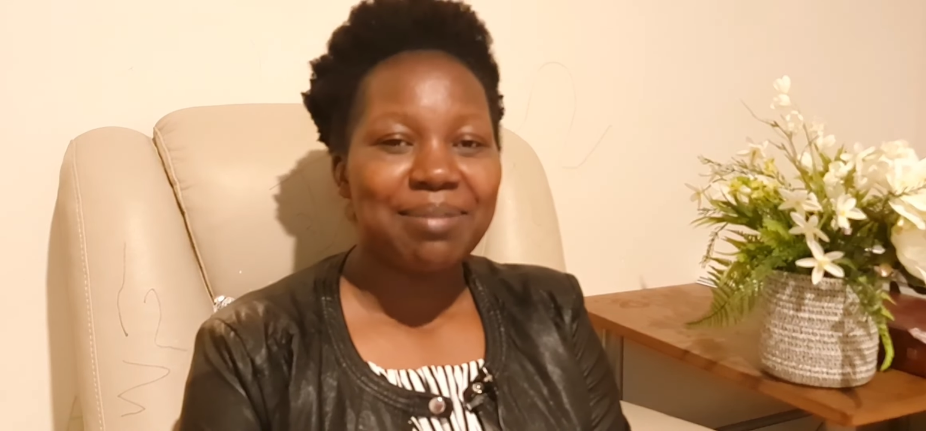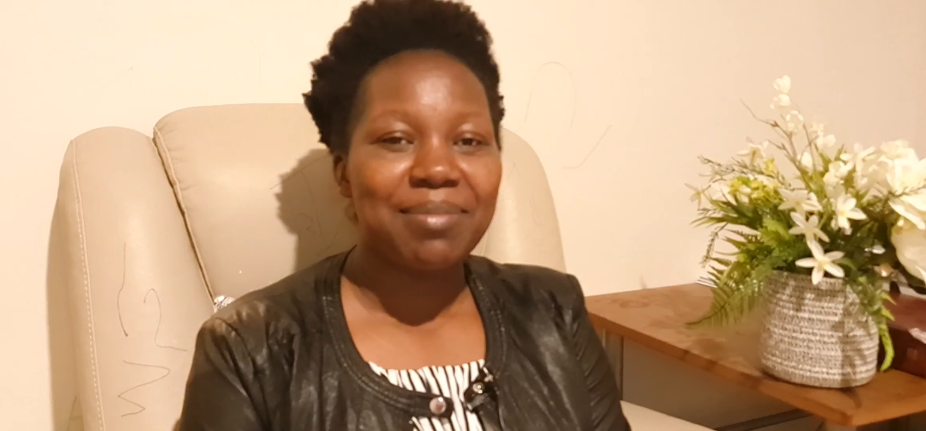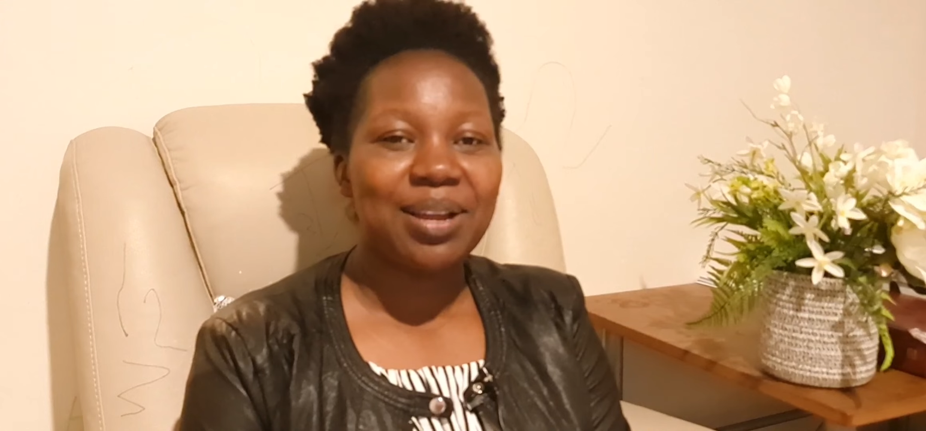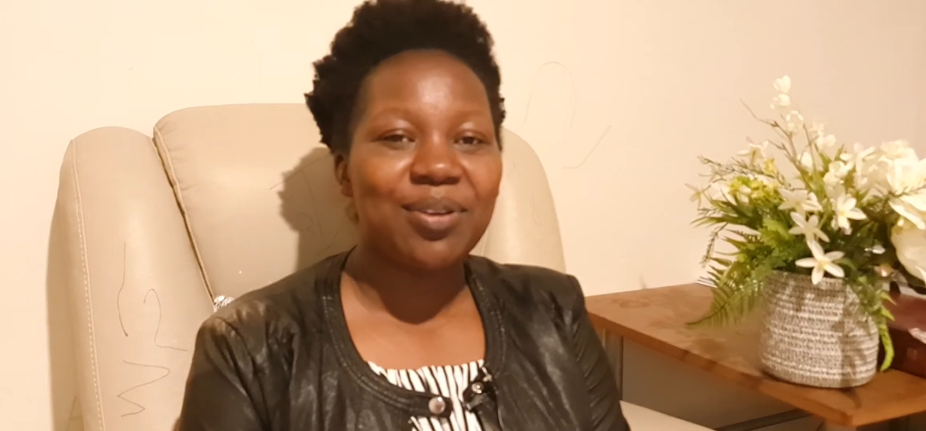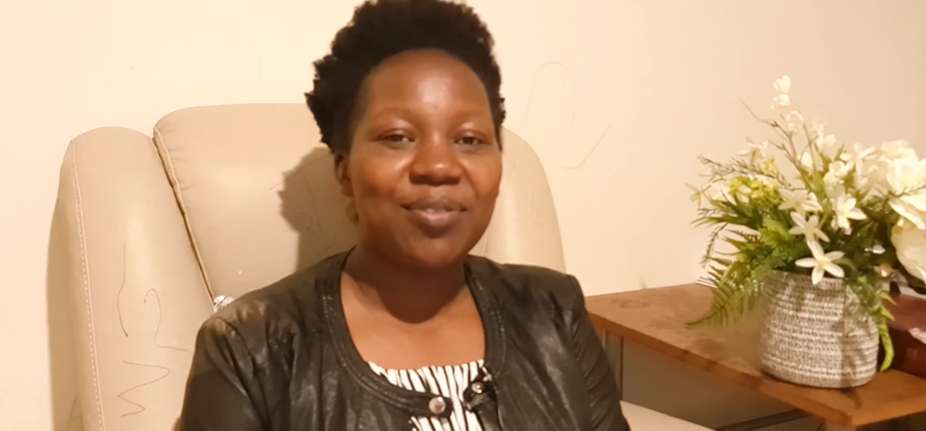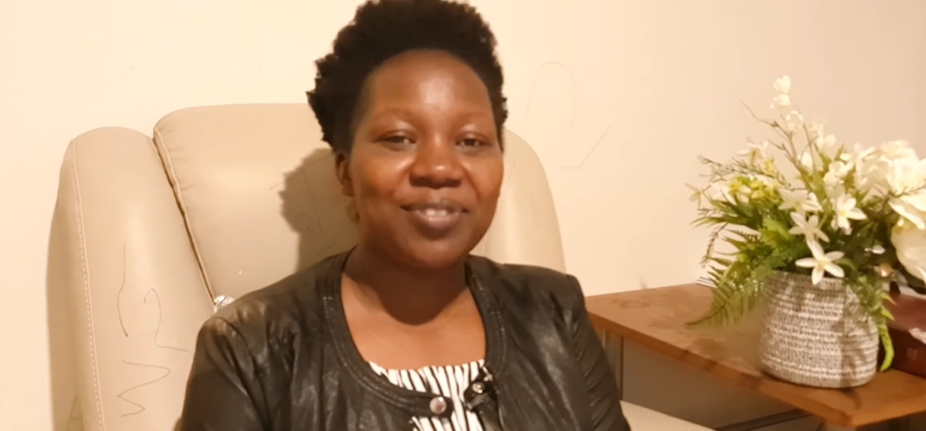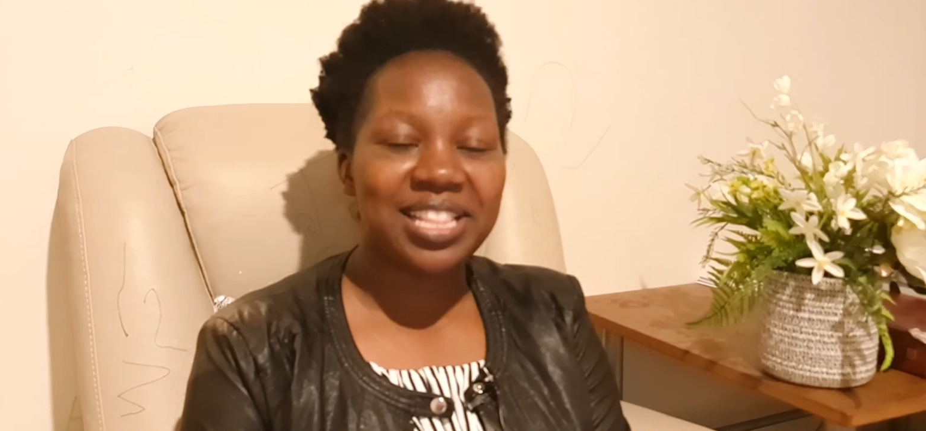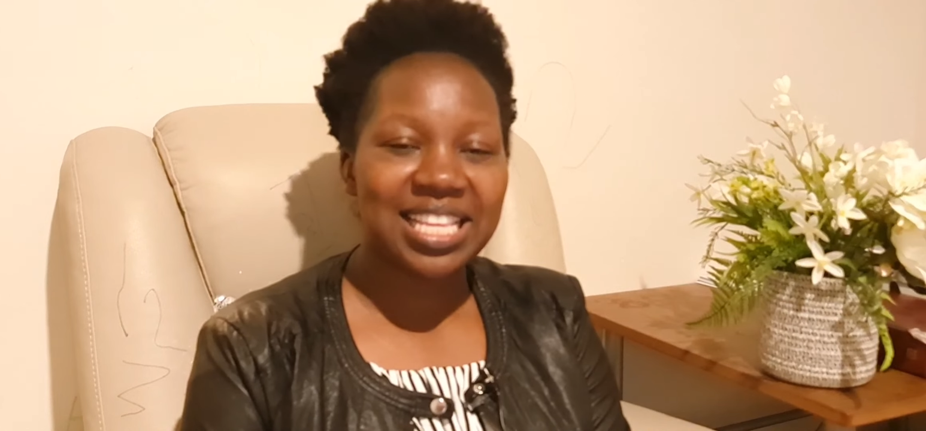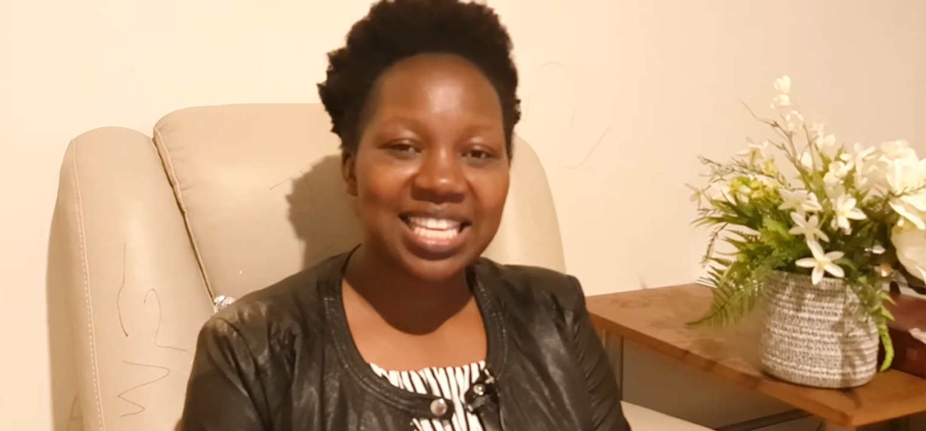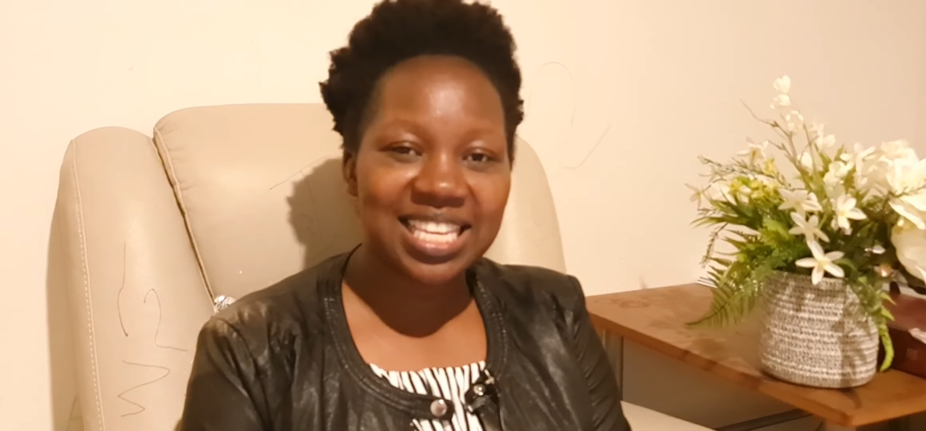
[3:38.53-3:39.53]
But over
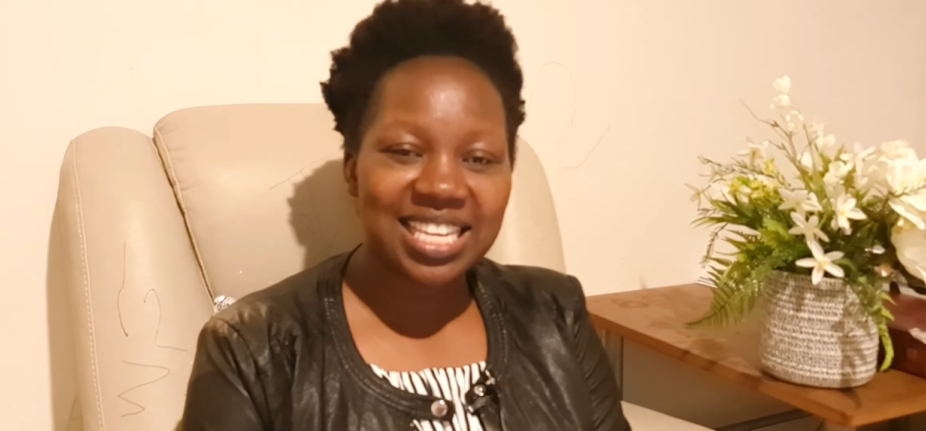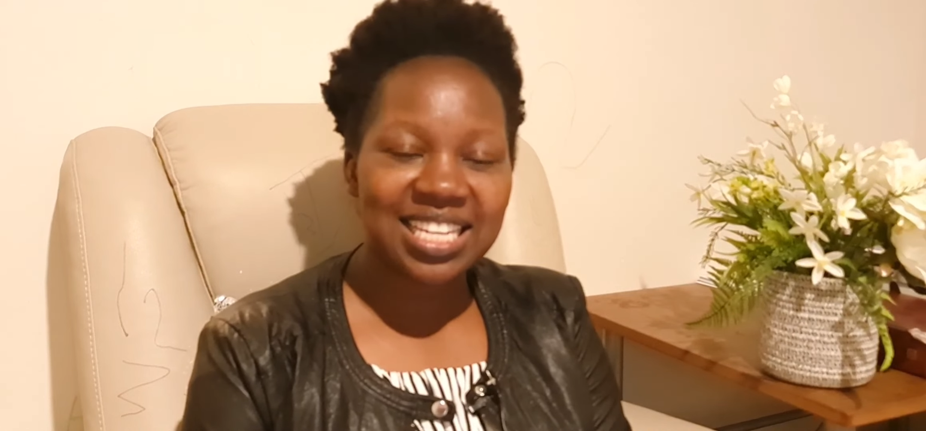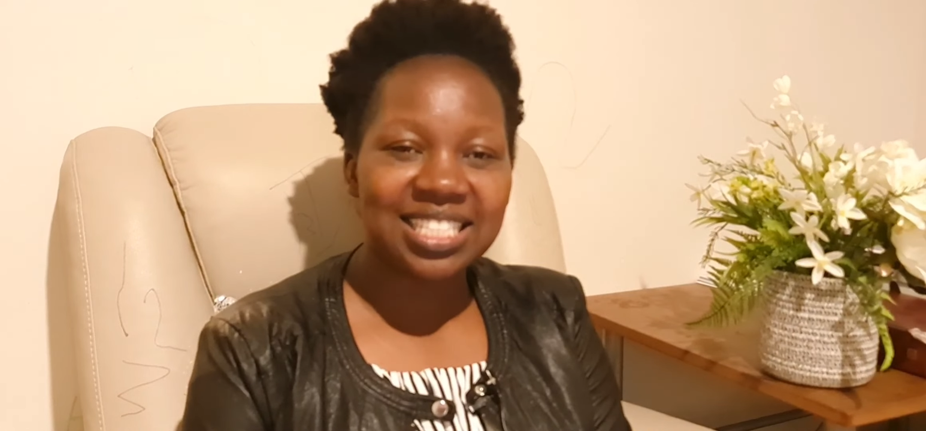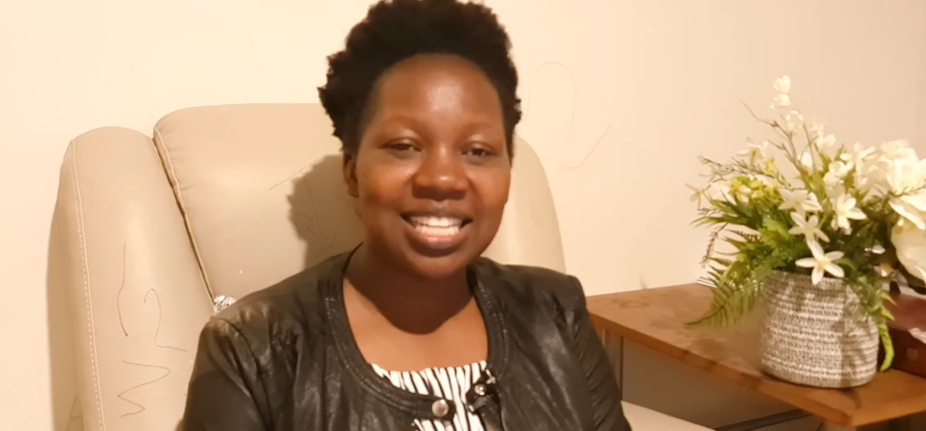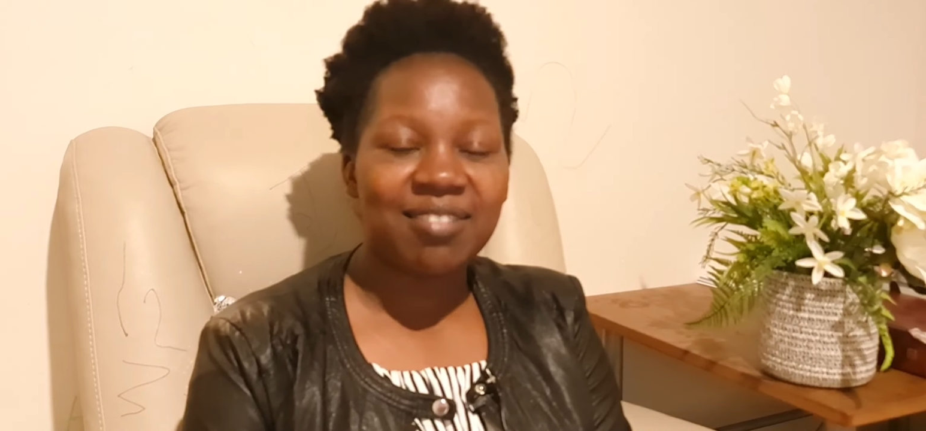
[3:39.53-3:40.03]
the years,